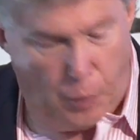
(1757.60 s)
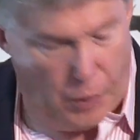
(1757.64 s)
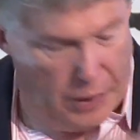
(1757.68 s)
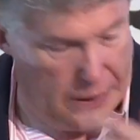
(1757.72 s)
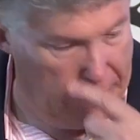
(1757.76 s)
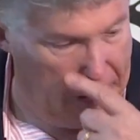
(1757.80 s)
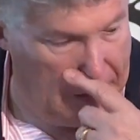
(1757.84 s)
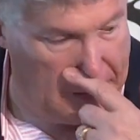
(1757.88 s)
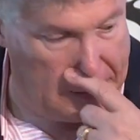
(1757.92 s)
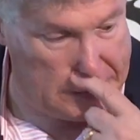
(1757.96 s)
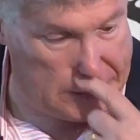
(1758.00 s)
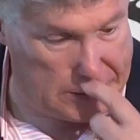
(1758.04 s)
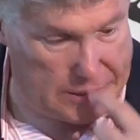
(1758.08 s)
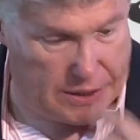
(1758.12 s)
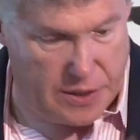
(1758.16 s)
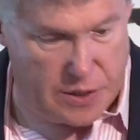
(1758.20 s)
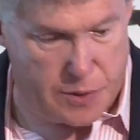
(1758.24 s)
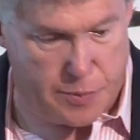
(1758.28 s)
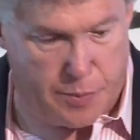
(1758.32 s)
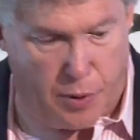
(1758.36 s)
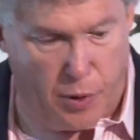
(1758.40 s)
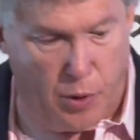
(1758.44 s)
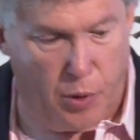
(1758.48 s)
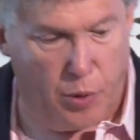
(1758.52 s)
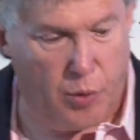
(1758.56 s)
we launched
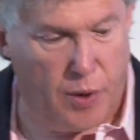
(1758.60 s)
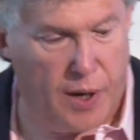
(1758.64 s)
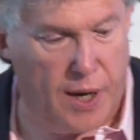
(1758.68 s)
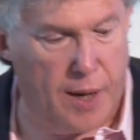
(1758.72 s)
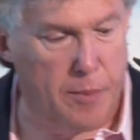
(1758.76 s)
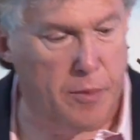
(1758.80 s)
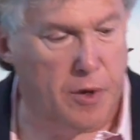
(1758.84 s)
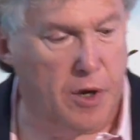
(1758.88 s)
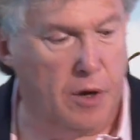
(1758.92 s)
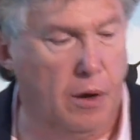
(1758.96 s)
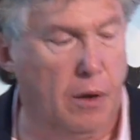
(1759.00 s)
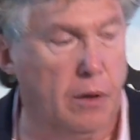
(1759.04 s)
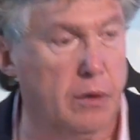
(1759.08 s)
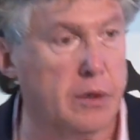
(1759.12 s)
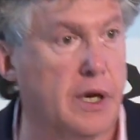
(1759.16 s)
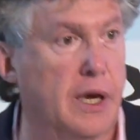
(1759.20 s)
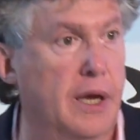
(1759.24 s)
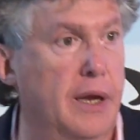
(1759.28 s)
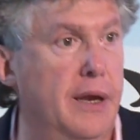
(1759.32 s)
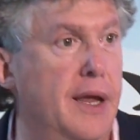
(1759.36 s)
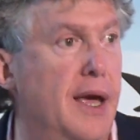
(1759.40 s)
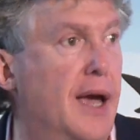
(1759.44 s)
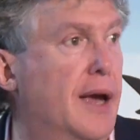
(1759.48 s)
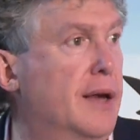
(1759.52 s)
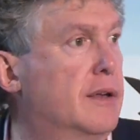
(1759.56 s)
this program called
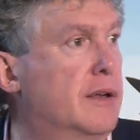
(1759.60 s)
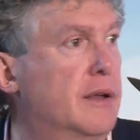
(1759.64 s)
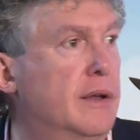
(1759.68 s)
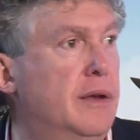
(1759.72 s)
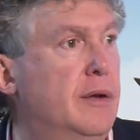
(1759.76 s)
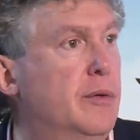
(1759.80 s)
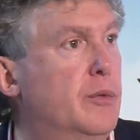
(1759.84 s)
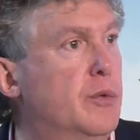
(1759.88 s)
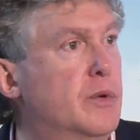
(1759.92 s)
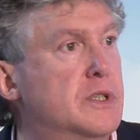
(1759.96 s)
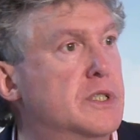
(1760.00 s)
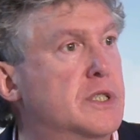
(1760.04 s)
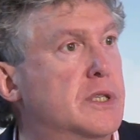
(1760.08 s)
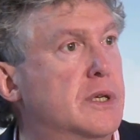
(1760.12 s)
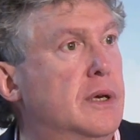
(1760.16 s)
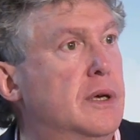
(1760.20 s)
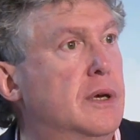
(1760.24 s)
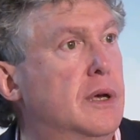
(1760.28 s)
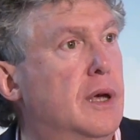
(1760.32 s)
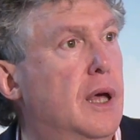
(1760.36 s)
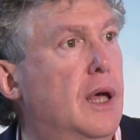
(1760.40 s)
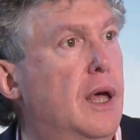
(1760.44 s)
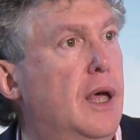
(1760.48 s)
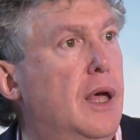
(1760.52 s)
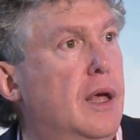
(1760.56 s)
Connect. And it was,
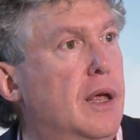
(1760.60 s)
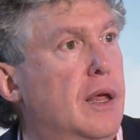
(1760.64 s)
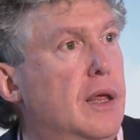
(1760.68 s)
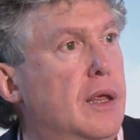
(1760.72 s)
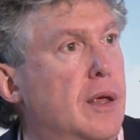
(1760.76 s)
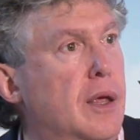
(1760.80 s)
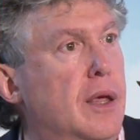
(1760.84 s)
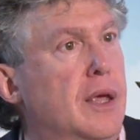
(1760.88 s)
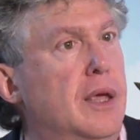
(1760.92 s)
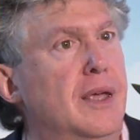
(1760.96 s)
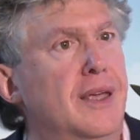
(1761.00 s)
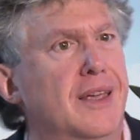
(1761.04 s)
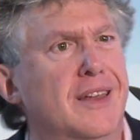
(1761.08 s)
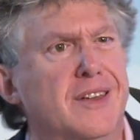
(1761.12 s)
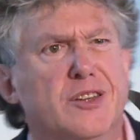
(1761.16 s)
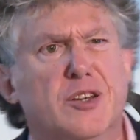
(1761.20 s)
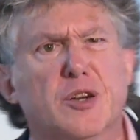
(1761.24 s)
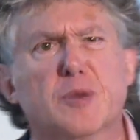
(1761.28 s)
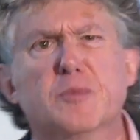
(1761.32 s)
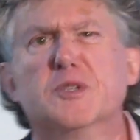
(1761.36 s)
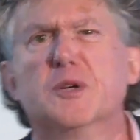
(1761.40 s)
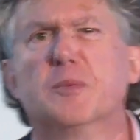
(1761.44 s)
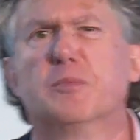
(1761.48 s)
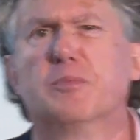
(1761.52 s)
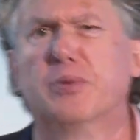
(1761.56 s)
in
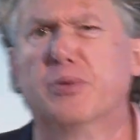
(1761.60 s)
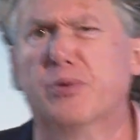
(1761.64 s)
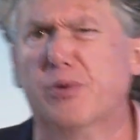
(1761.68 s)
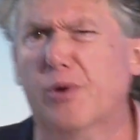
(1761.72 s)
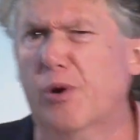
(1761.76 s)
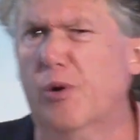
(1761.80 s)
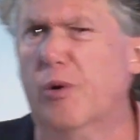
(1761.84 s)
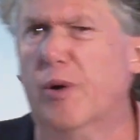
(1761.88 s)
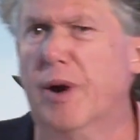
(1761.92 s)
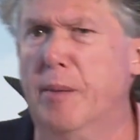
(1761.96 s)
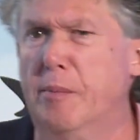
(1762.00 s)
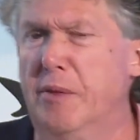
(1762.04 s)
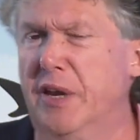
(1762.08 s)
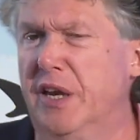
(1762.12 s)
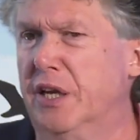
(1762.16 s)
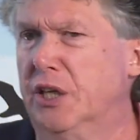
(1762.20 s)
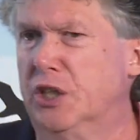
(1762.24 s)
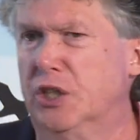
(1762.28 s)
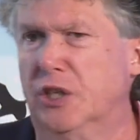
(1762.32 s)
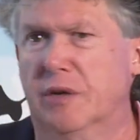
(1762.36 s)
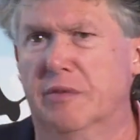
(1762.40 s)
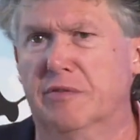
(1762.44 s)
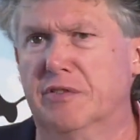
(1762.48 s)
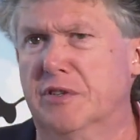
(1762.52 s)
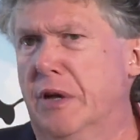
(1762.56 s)
terms of program
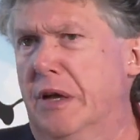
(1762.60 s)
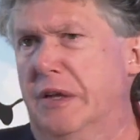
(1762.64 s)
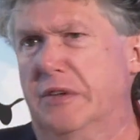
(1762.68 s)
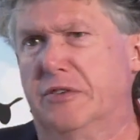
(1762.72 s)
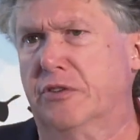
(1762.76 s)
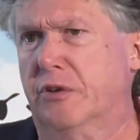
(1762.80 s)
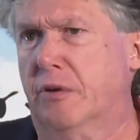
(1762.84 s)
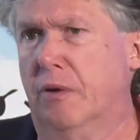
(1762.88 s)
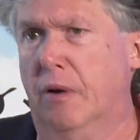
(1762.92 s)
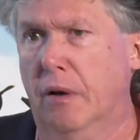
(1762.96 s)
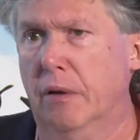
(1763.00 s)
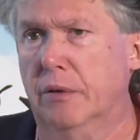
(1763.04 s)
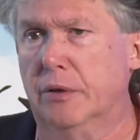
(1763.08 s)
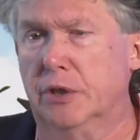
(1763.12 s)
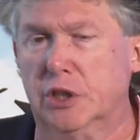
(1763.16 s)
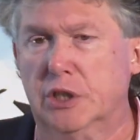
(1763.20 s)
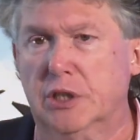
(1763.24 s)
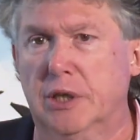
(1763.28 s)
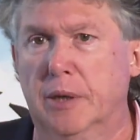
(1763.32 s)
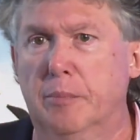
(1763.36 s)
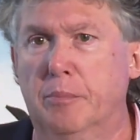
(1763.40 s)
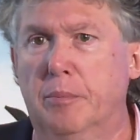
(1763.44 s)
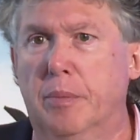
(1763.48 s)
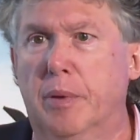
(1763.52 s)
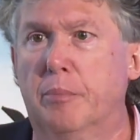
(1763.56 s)
initiatives, not
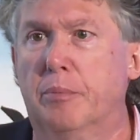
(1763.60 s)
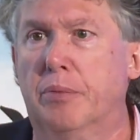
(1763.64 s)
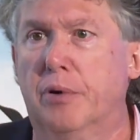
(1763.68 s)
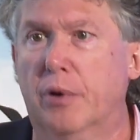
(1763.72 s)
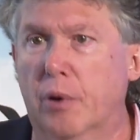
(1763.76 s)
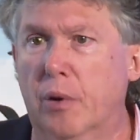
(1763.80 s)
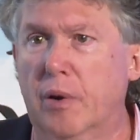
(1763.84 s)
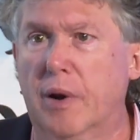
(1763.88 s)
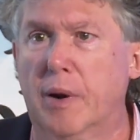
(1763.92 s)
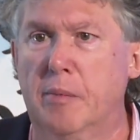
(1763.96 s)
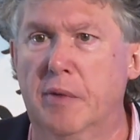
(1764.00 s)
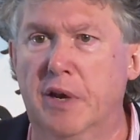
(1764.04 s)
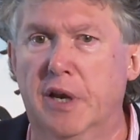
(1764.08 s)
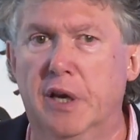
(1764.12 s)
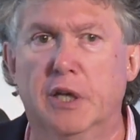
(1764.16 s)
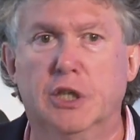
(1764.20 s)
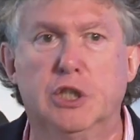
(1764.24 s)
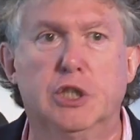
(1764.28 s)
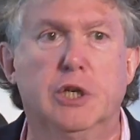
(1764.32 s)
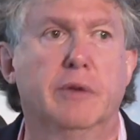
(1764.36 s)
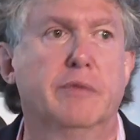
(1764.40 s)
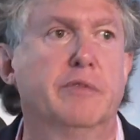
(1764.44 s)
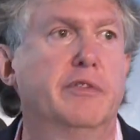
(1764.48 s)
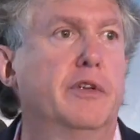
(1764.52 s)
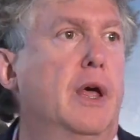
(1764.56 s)
scholarship, but program
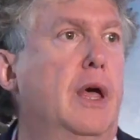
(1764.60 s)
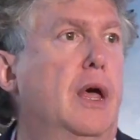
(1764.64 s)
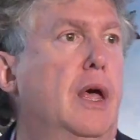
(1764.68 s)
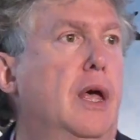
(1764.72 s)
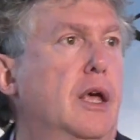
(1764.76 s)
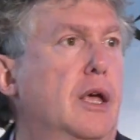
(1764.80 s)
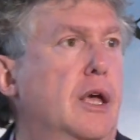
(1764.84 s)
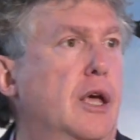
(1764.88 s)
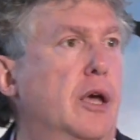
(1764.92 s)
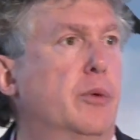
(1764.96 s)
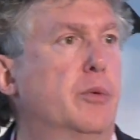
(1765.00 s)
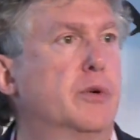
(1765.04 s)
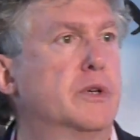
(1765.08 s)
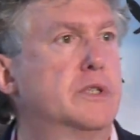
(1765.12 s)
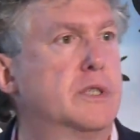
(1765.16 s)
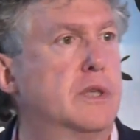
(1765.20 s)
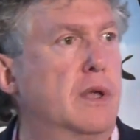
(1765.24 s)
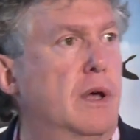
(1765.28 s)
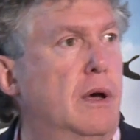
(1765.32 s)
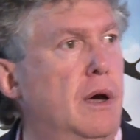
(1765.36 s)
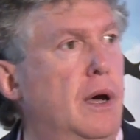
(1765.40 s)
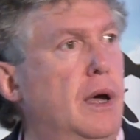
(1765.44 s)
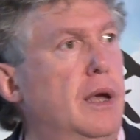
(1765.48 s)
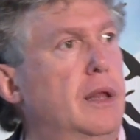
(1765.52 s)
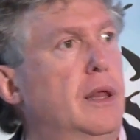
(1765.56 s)
initiatives, it was
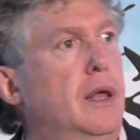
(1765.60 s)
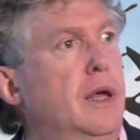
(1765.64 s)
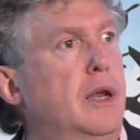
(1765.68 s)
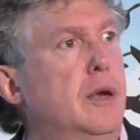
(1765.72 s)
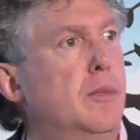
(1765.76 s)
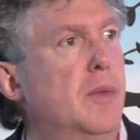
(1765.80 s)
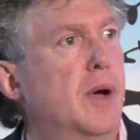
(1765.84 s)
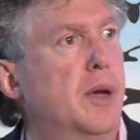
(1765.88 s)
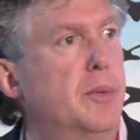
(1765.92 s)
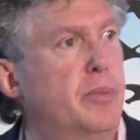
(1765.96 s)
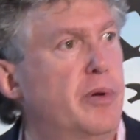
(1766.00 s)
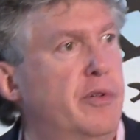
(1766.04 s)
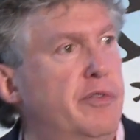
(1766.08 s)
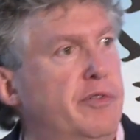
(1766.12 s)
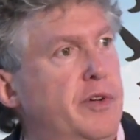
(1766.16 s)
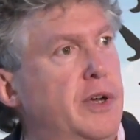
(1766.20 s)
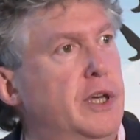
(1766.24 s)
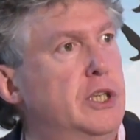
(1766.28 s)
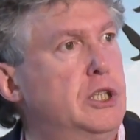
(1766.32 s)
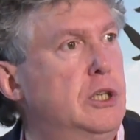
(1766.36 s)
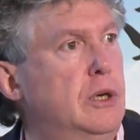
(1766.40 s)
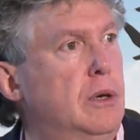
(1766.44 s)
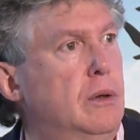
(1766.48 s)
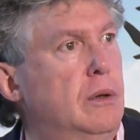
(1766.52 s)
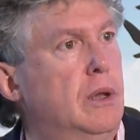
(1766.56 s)
the highlight of my
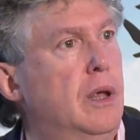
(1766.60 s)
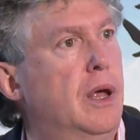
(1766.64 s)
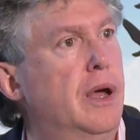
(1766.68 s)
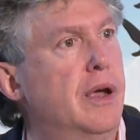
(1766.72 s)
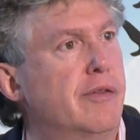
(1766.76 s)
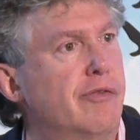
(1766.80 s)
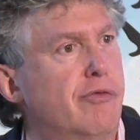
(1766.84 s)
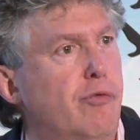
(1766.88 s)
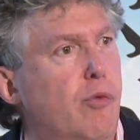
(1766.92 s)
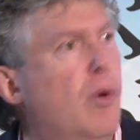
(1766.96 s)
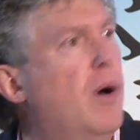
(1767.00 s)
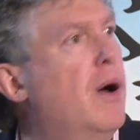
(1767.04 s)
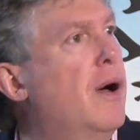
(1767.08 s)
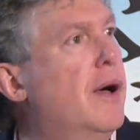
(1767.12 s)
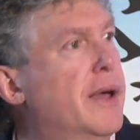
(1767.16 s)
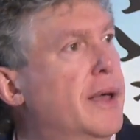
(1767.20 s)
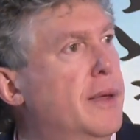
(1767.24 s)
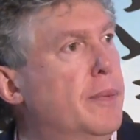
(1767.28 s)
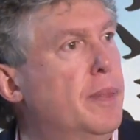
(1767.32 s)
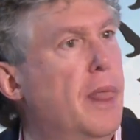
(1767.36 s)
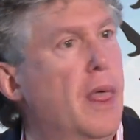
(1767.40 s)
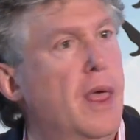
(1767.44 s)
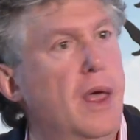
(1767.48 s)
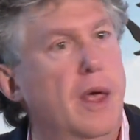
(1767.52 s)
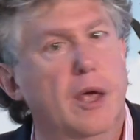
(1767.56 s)
professional life.
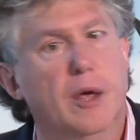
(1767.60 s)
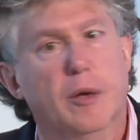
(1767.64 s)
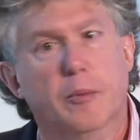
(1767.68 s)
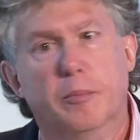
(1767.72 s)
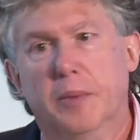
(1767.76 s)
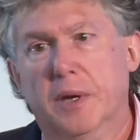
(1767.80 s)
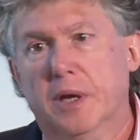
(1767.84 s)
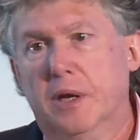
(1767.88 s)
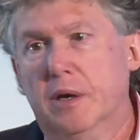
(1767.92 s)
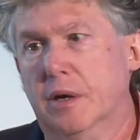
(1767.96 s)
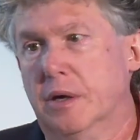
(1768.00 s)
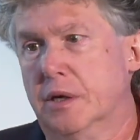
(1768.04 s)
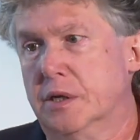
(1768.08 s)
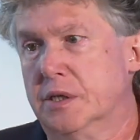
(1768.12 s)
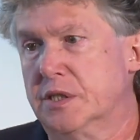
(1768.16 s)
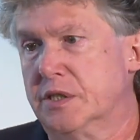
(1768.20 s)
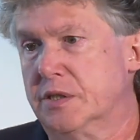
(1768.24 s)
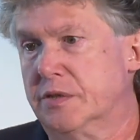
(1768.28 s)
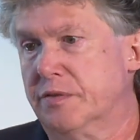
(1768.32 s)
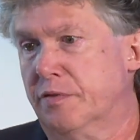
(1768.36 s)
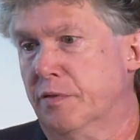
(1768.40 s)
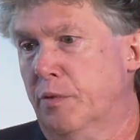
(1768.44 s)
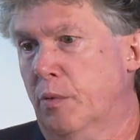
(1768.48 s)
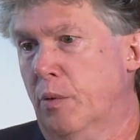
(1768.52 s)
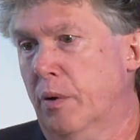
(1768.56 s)
Why?
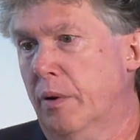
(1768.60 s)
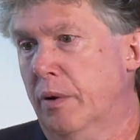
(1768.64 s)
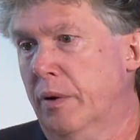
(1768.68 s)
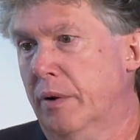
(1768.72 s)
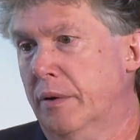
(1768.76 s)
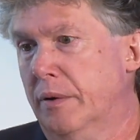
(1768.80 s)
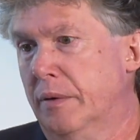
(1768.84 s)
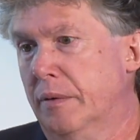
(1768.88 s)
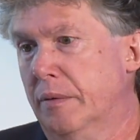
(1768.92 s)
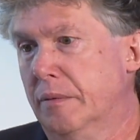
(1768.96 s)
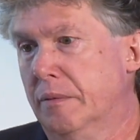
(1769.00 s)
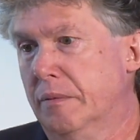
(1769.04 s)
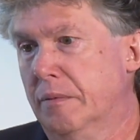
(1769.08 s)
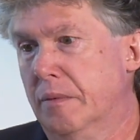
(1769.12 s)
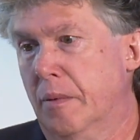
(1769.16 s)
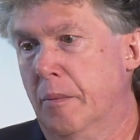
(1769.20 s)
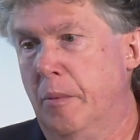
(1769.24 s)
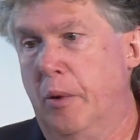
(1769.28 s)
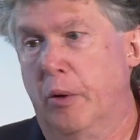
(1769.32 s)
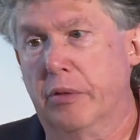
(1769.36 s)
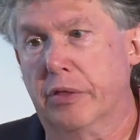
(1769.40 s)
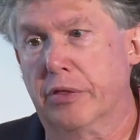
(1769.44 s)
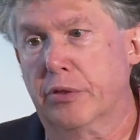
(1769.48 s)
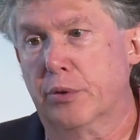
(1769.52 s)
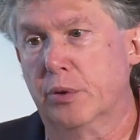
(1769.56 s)
Because for
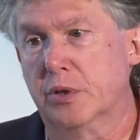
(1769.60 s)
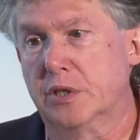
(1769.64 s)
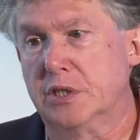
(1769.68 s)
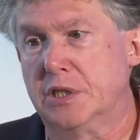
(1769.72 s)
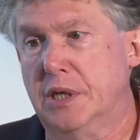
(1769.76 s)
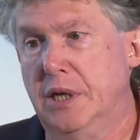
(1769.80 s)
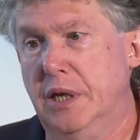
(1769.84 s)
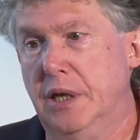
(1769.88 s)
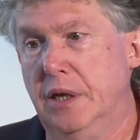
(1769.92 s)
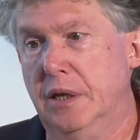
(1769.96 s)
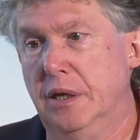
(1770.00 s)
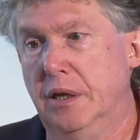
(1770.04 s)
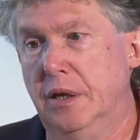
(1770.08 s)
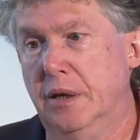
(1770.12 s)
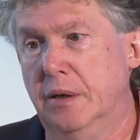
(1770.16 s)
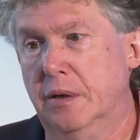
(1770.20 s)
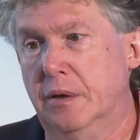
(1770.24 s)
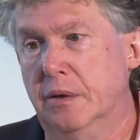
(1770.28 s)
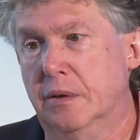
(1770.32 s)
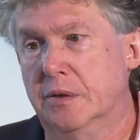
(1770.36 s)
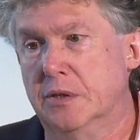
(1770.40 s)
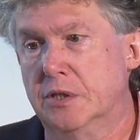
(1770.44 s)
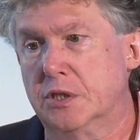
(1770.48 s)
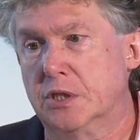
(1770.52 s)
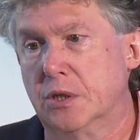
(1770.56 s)
about 13
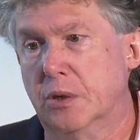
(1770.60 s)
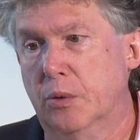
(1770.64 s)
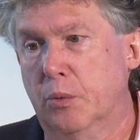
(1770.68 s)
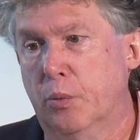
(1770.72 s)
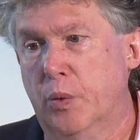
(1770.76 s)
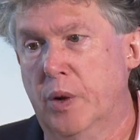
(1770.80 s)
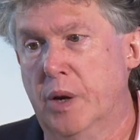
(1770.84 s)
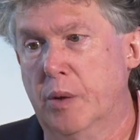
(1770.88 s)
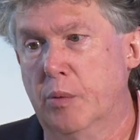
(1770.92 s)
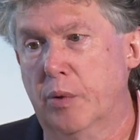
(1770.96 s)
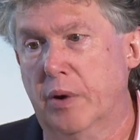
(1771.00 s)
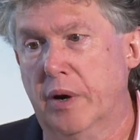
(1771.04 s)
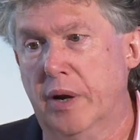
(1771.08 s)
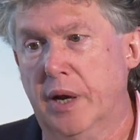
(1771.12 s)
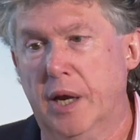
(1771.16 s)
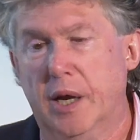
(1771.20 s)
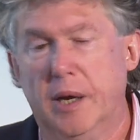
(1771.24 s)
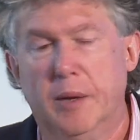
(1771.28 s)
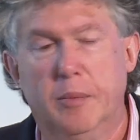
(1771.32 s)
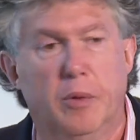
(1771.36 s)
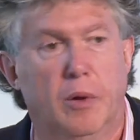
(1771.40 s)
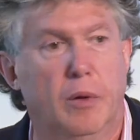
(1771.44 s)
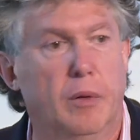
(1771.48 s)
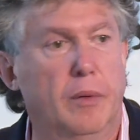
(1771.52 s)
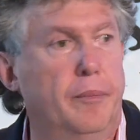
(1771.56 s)
years, we were
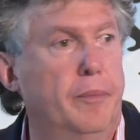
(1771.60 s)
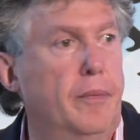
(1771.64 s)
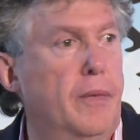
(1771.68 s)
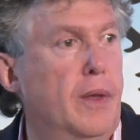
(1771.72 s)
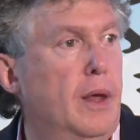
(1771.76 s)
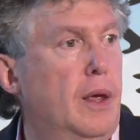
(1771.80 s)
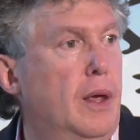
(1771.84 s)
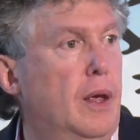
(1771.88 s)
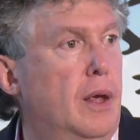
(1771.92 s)
able